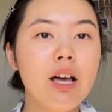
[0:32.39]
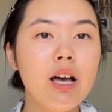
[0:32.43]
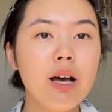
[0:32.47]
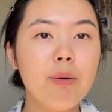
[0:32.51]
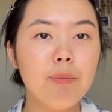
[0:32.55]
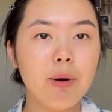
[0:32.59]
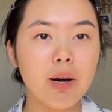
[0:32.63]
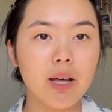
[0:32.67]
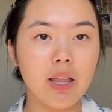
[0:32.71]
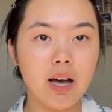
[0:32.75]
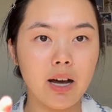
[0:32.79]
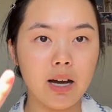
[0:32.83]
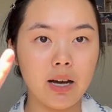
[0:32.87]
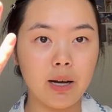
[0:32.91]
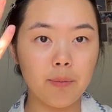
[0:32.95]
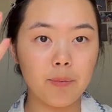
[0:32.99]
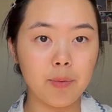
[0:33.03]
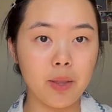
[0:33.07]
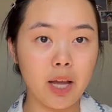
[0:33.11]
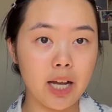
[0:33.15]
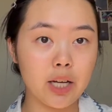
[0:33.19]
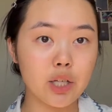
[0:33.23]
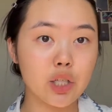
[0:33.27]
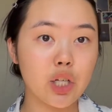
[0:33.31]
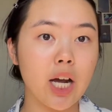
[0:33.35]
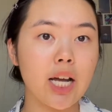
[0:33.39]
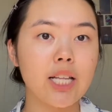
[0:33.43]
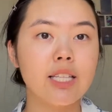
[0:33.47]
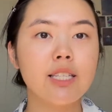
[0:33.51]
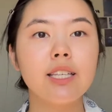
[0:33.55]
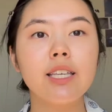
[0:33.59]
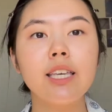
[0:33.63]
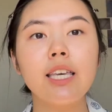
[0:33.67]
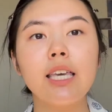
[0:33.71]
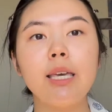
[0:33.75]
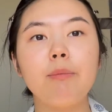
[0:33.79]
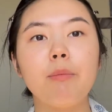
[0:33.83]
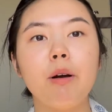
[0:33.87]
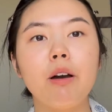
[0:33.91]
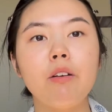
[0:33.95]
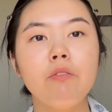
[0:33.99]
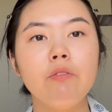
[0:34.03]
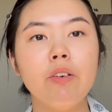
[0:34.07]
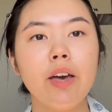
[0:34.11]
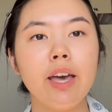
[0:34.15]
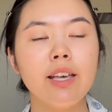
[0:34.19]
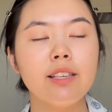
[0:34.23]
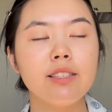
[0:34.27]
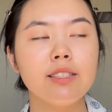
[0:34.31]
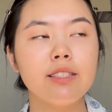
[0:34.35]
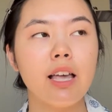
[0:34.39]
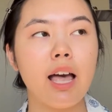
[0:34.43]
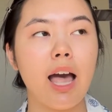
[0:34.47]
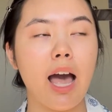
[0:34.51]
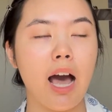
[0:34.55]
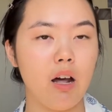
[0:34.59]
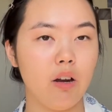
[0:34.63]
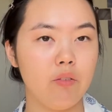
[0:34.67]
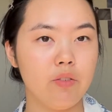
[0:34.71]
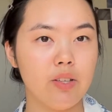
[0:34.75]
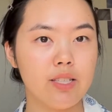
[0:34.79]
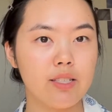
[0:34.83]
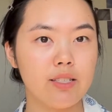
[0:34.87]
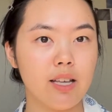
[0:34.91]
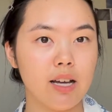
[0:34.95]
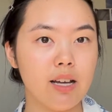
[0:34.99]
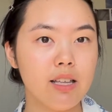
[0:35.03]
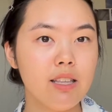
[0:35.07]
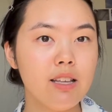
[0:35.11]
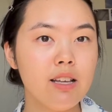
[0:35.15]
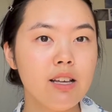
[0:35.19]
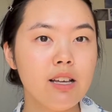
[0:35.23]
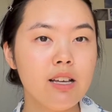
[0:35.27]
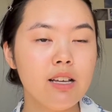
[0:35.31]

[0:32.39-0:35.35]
but I try to keep my face out of the sun.